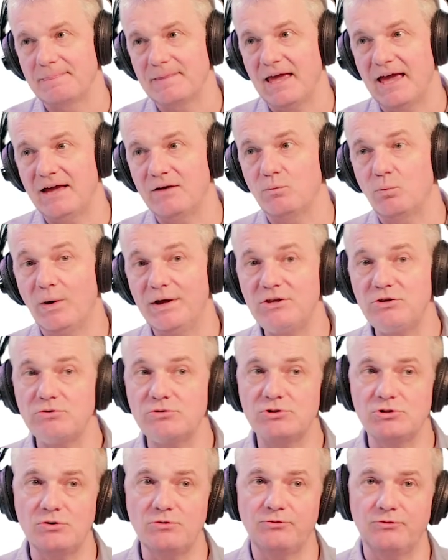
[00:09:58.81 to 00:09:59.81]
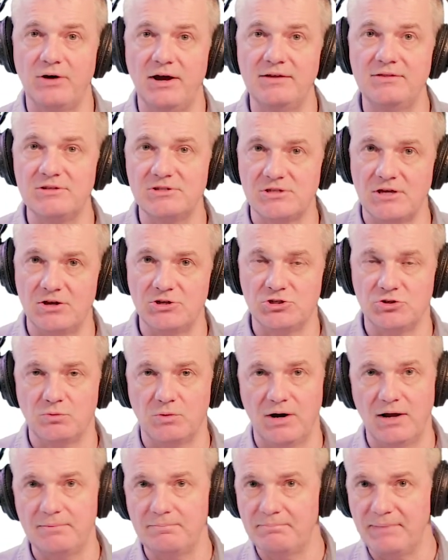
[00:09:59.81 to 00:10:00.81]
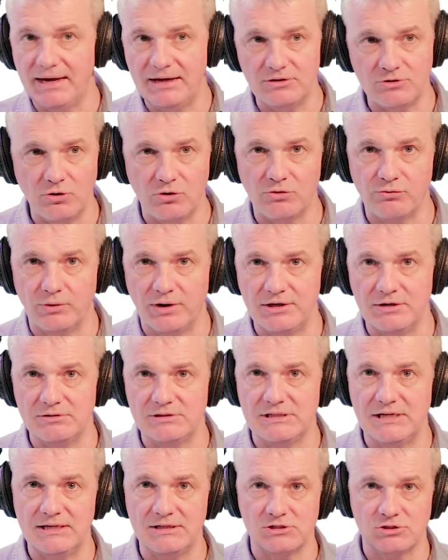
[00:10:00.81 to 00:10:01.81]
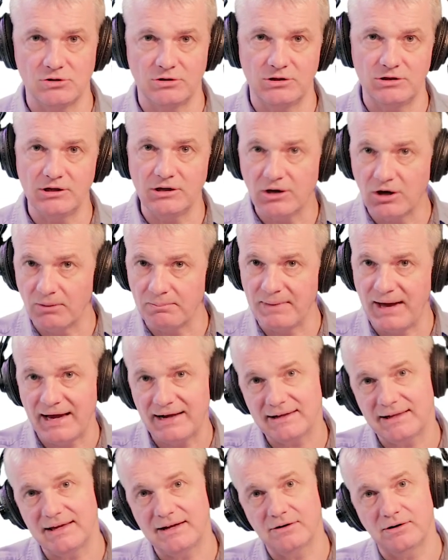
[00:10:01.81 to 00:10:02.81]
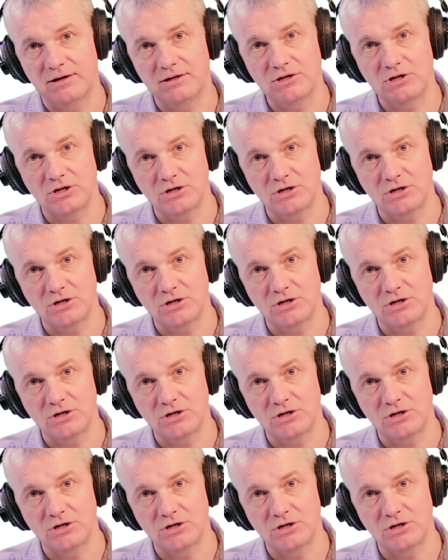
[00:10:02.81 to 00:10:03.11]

And when you do find the sound you want, make note of what you did so that you can come back later and you